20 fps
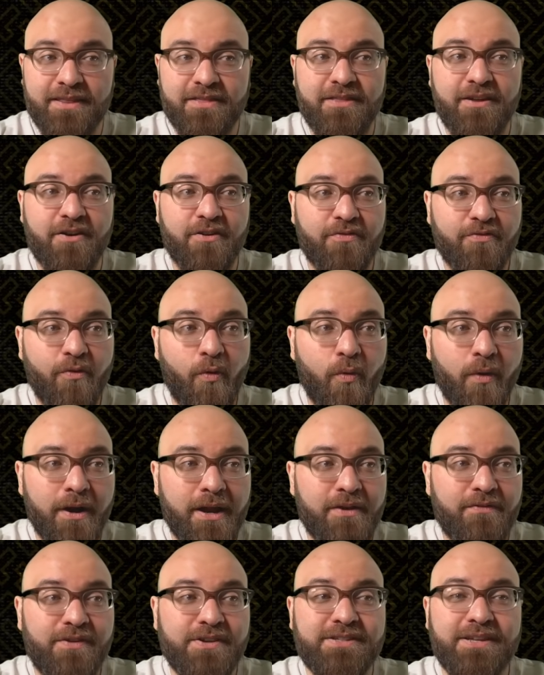Therefore,
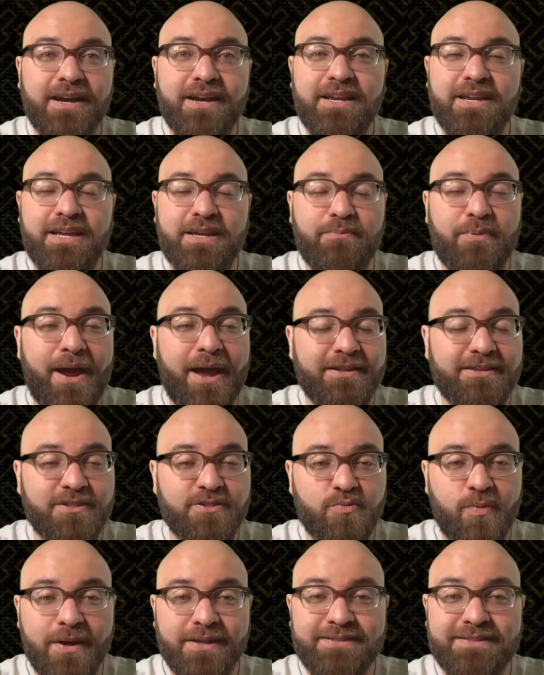if he's not going to
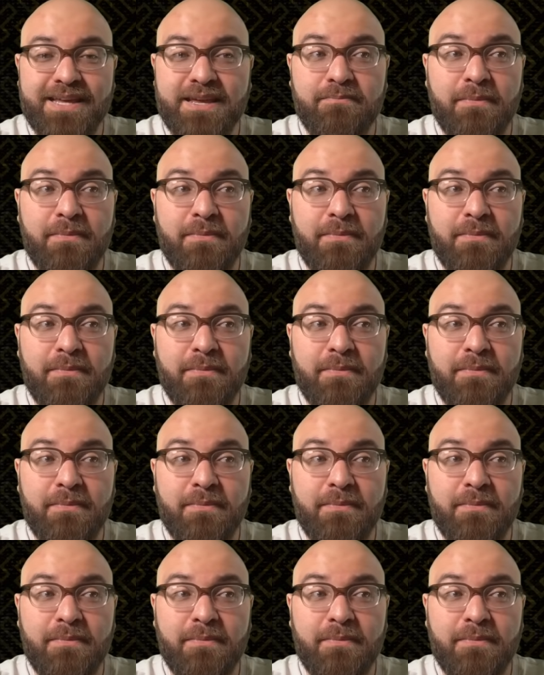practice Wednesday,